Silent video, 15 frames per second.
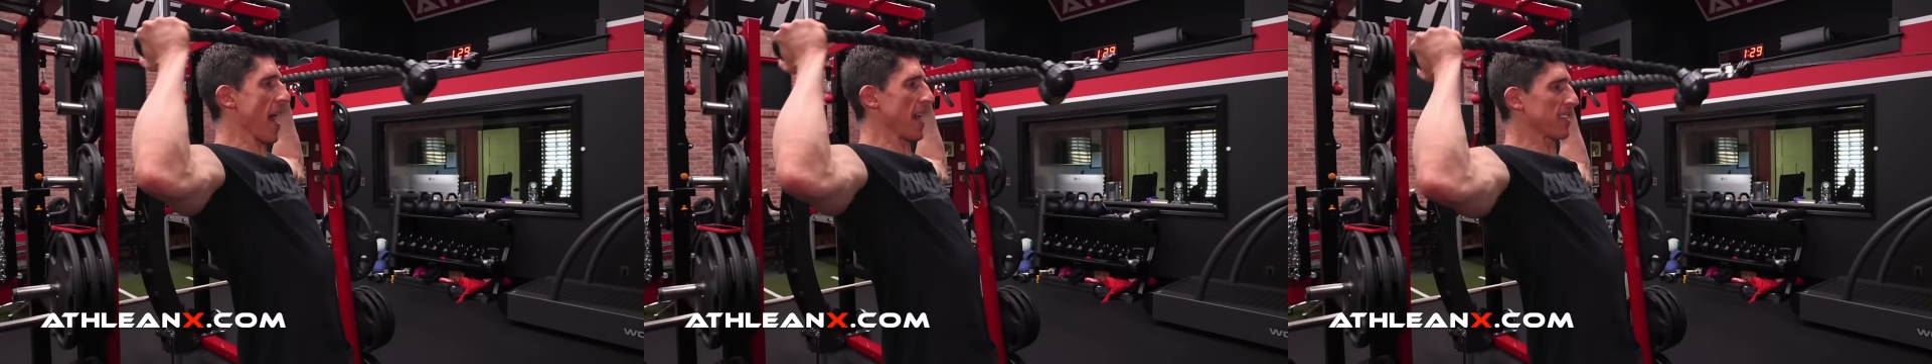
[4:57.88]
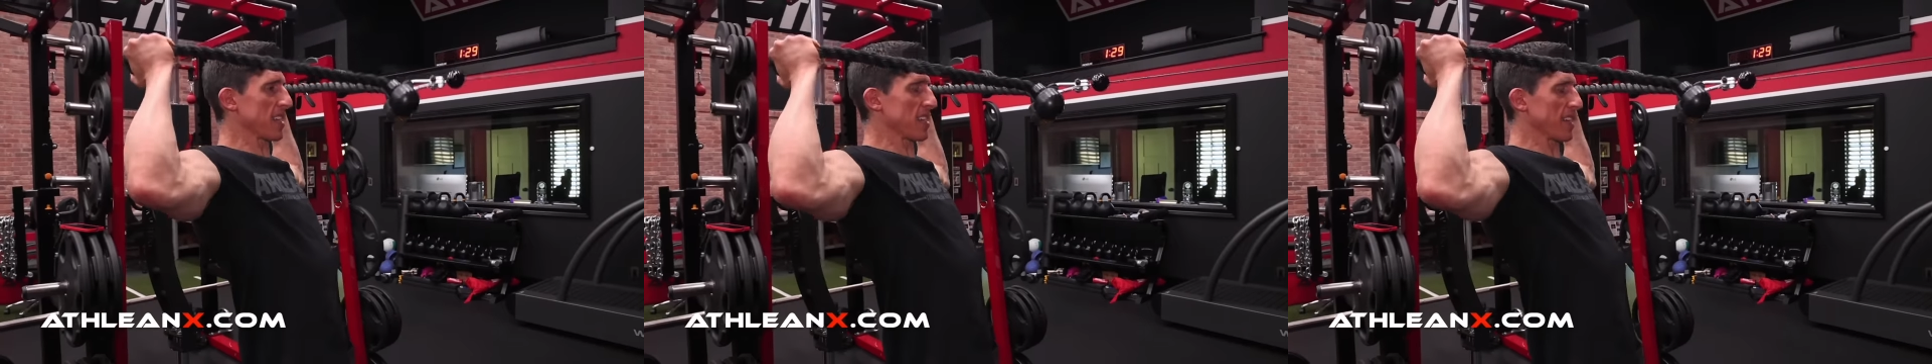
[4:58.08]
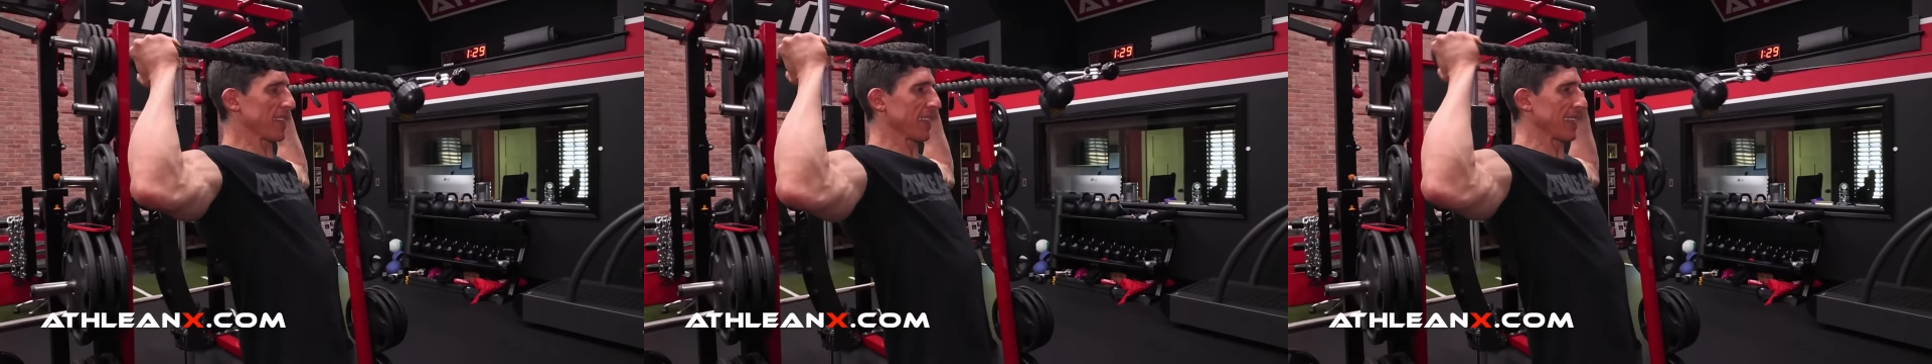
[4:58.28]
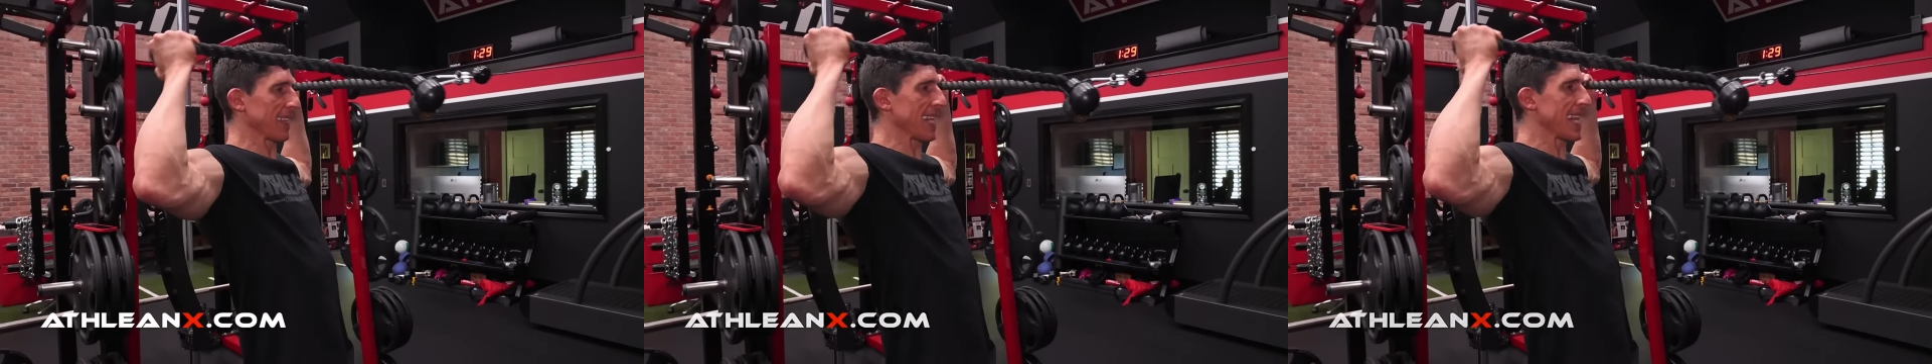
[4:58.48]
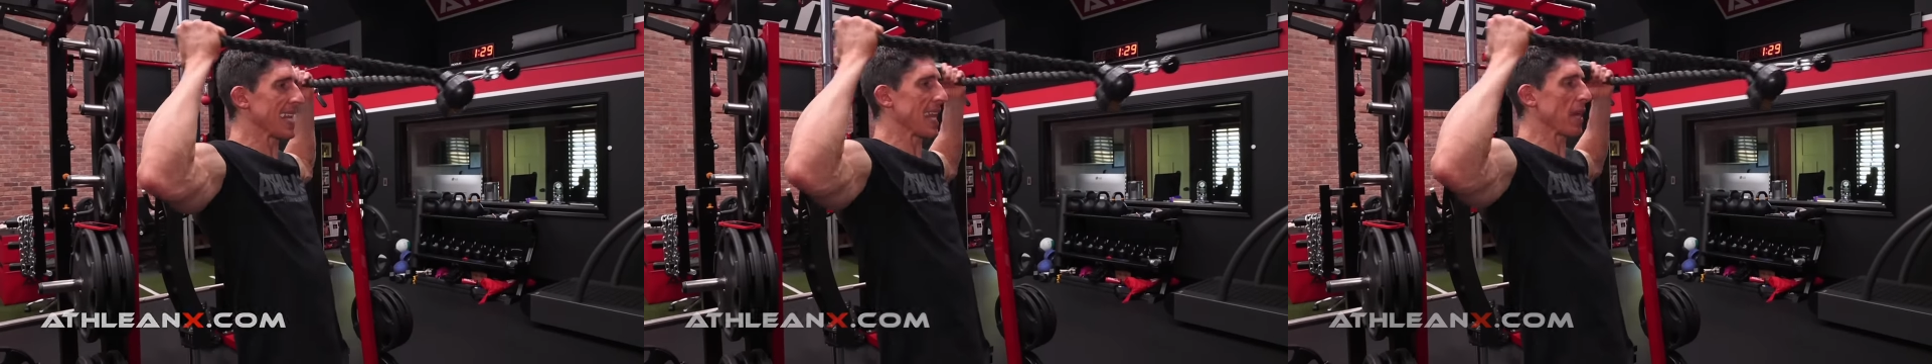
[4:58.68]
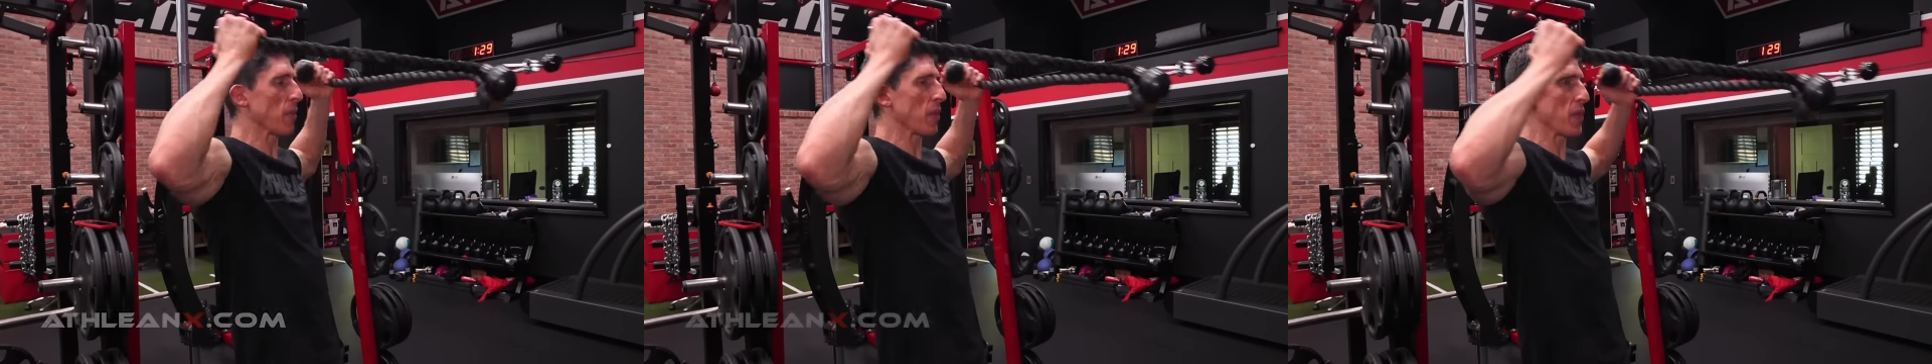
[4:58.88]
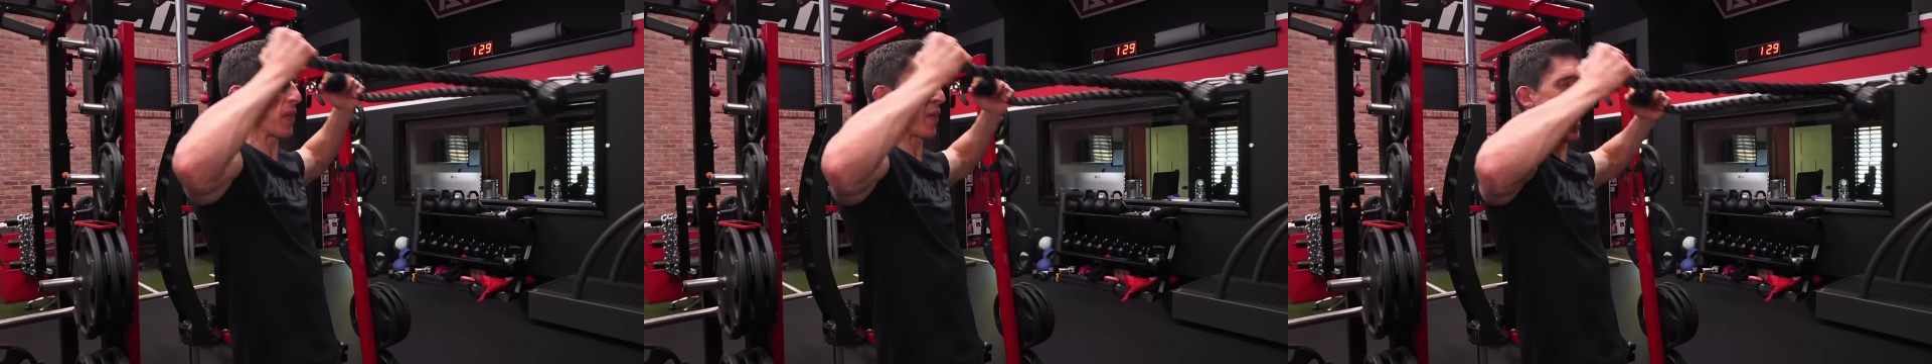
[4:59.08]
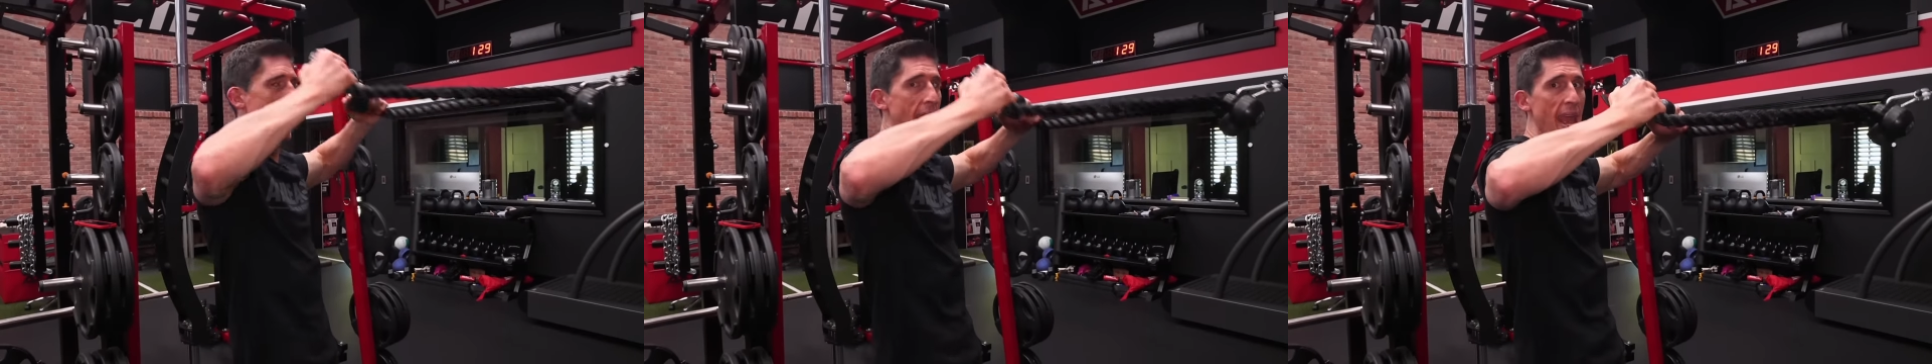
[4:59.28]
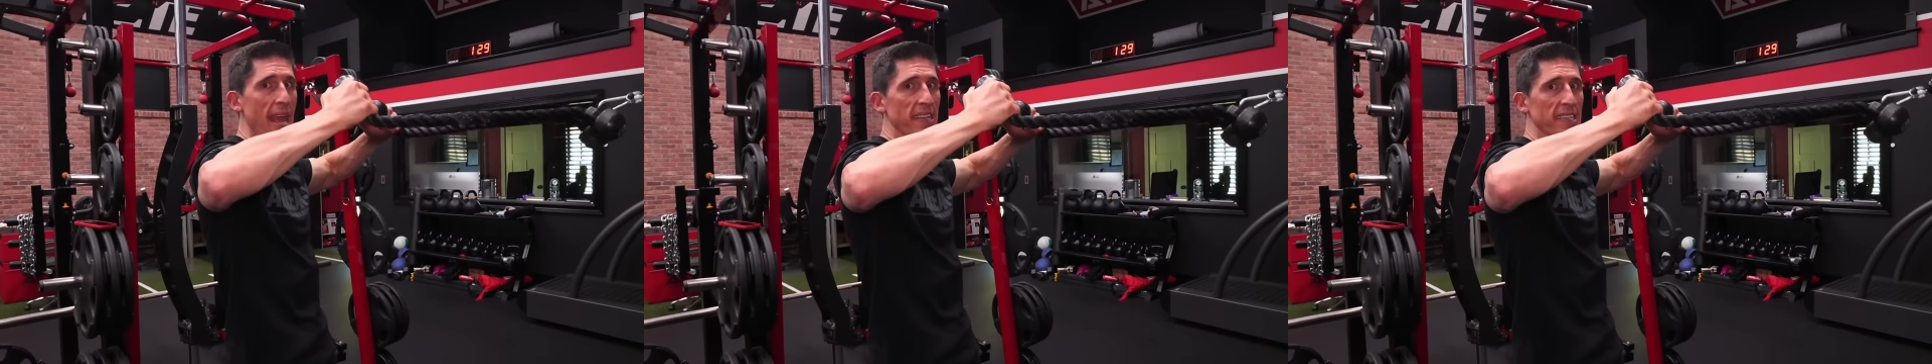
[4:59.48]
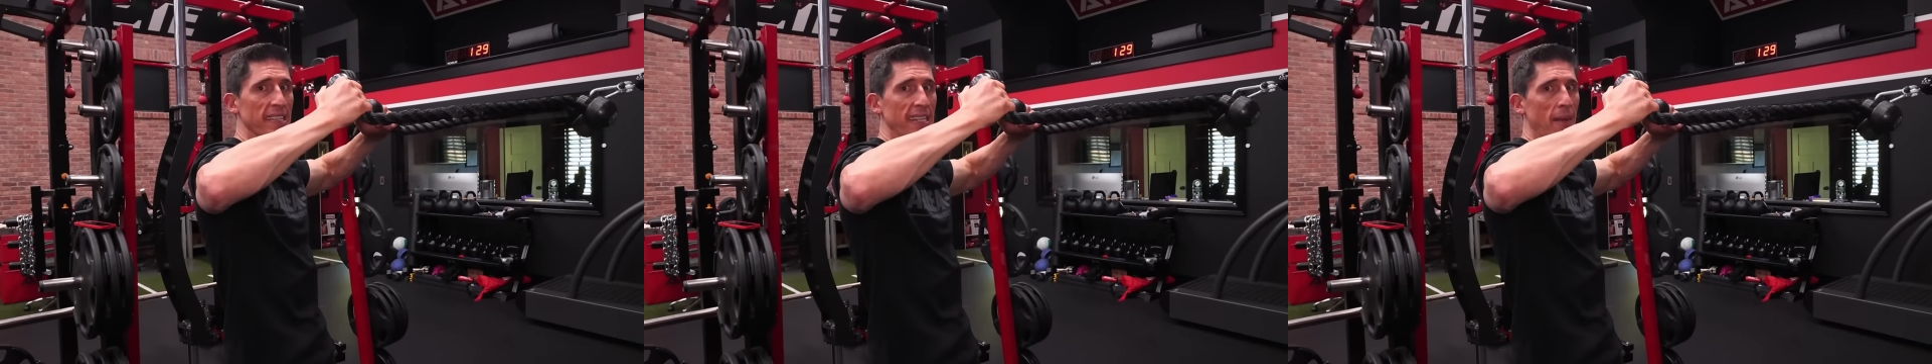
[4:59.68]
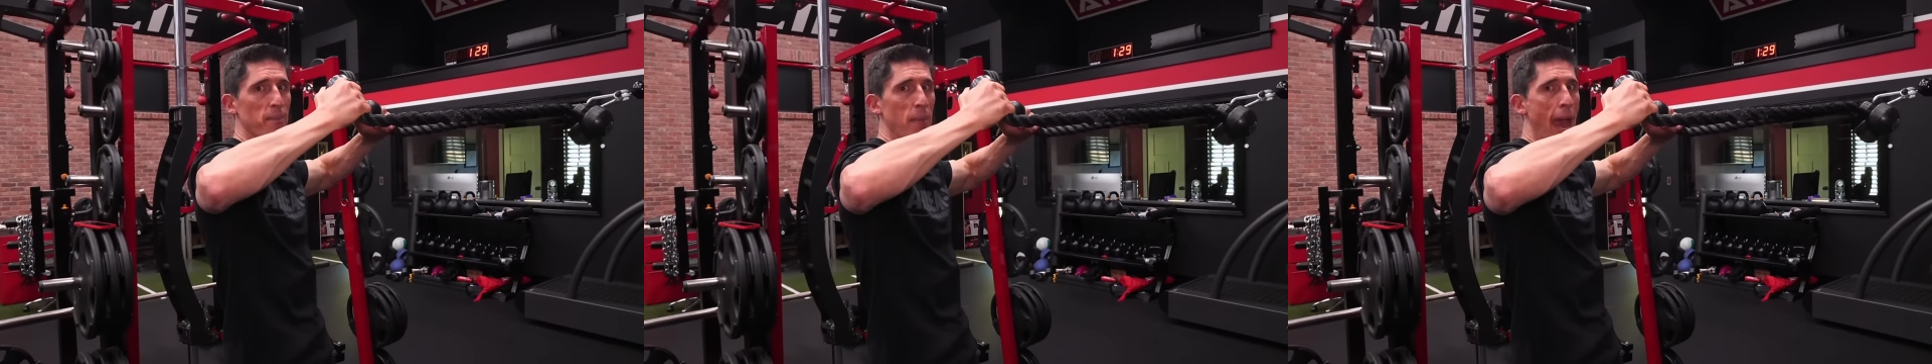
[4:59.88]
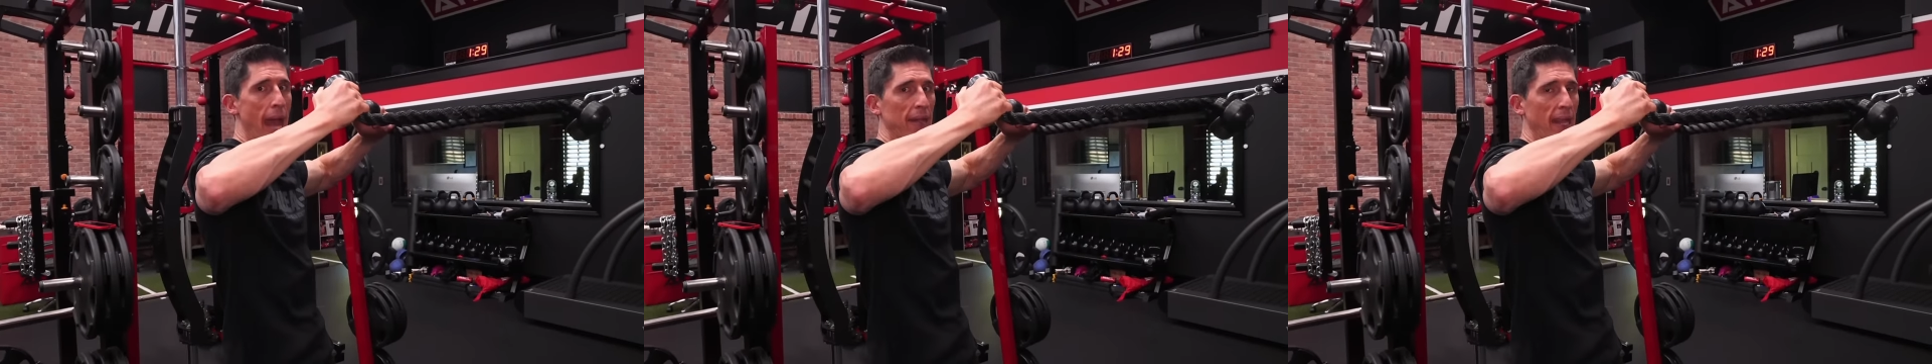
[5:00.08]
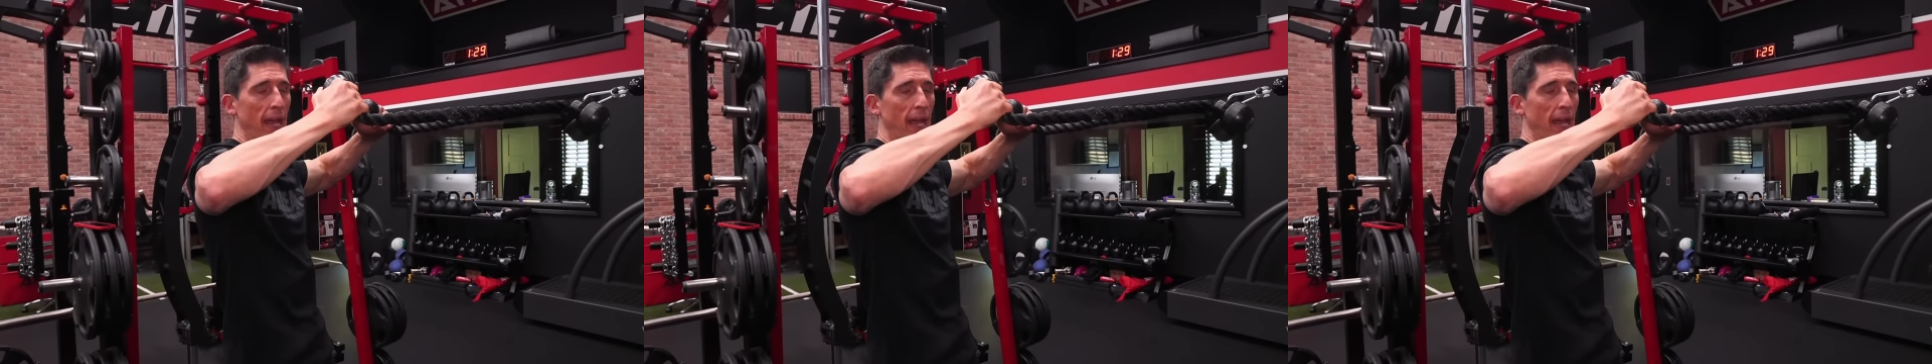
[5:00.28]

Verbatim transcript: actually just leading with your hands to get back